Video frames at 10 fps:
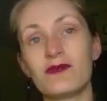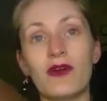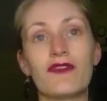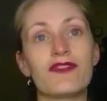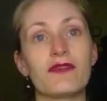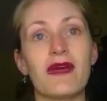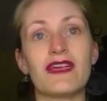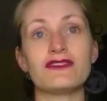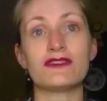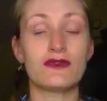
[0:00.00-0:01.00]
this worked for the
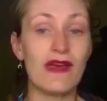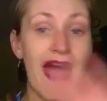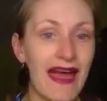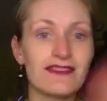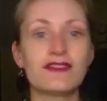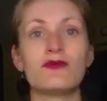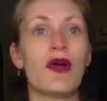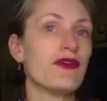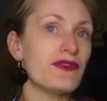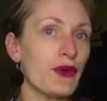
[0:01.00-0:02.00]
major, so it has to
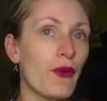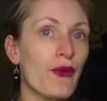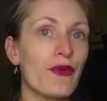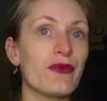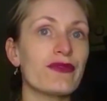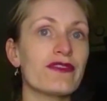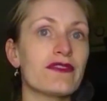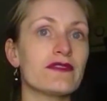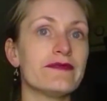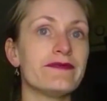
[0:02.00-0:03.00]
work for your horse.